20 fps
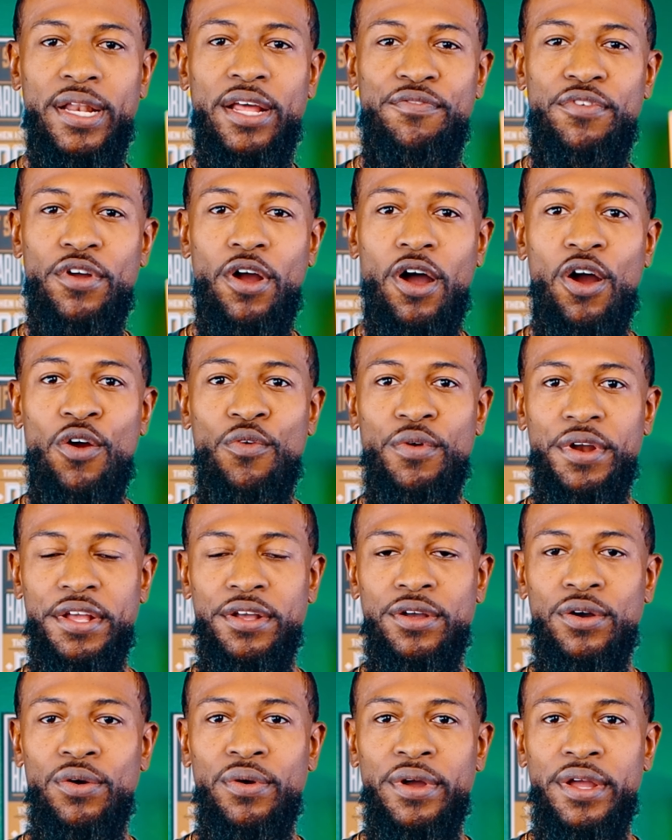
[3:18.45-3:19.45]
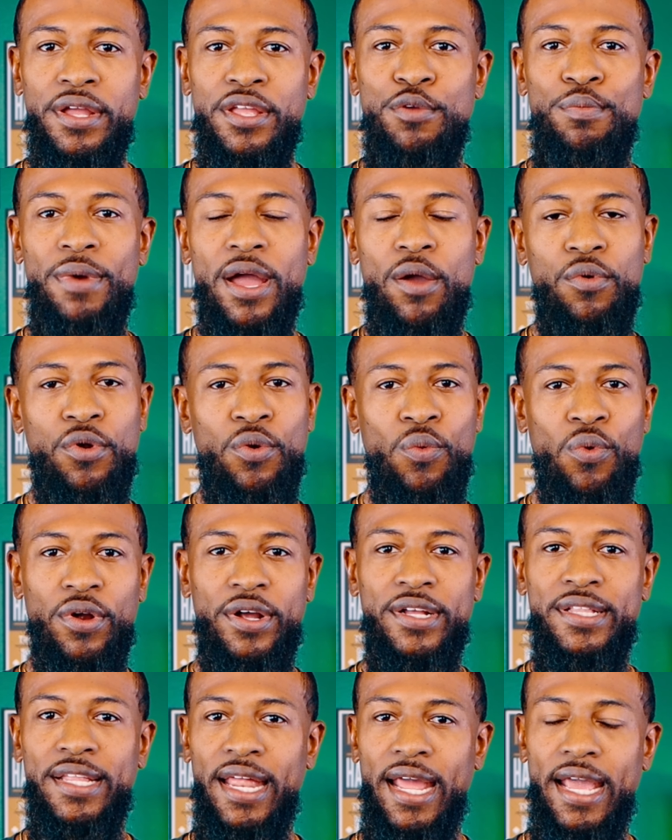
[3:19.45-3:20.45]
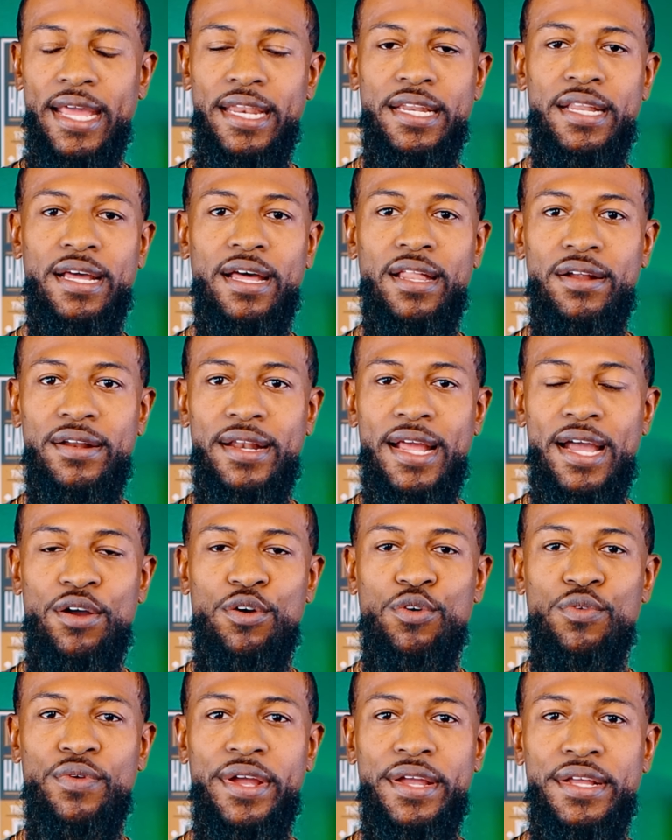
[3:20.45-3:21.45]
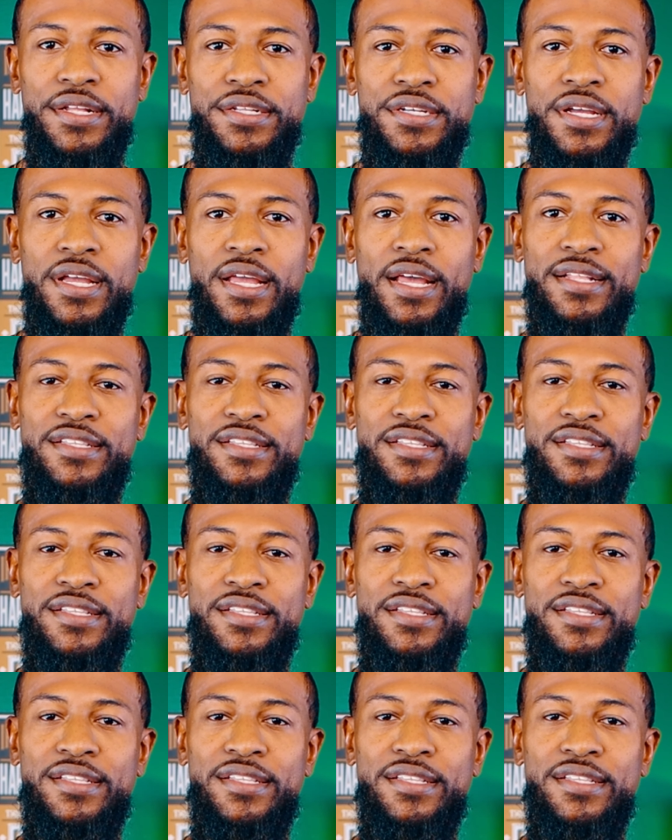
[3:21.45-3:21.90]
If you're already going, you might want to work in that $80 an hour range